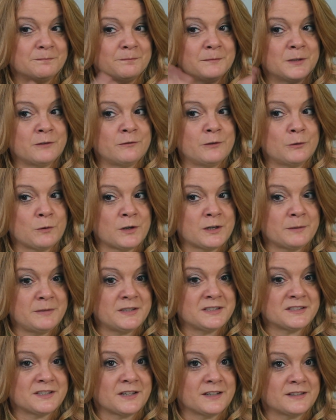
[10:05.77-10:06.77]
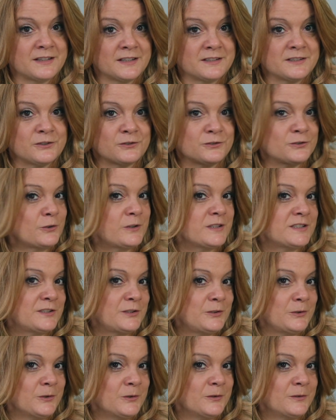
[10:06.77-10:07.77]
But if you want to be stuck, that's your choice
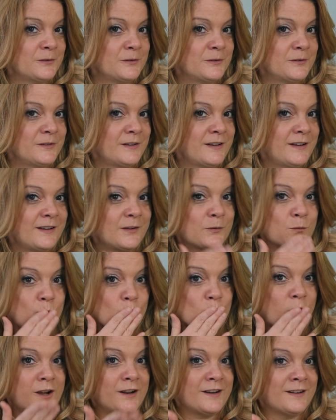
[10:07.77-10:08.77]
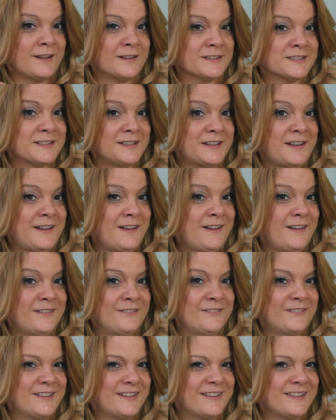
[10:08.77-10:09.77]
too. Lots of love.
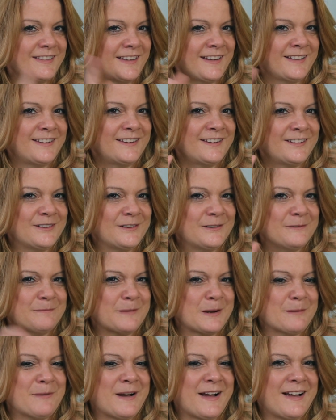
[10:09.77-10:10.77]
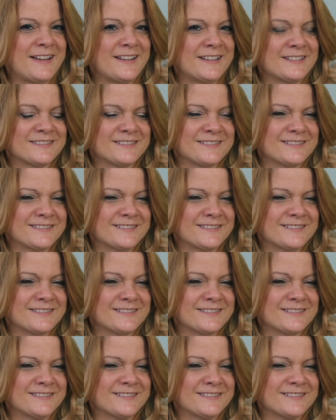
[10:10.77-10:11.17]
Thank you. Bye-bye.